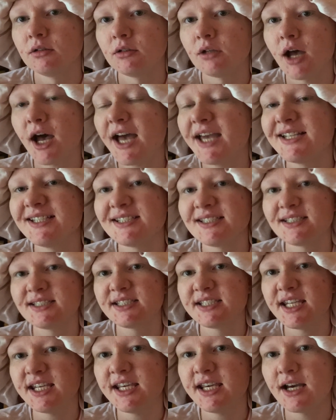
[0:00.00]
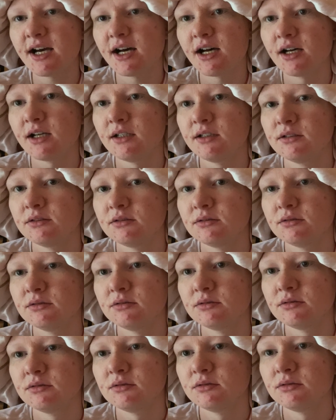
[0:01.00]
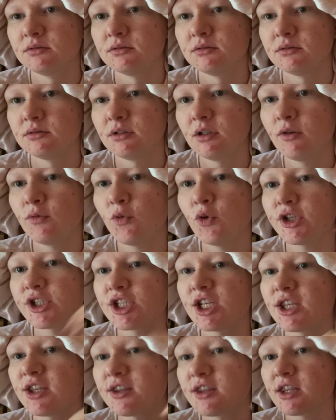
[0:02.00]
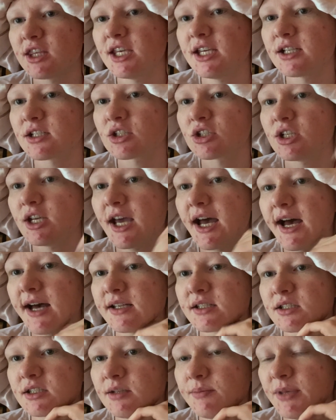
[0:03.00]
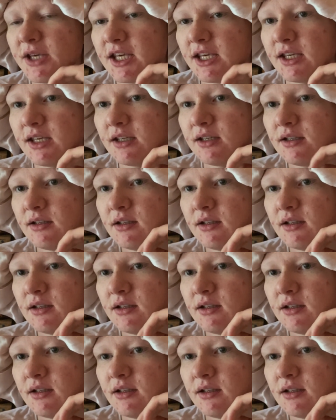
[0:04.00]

idea of what she thinks she has to be.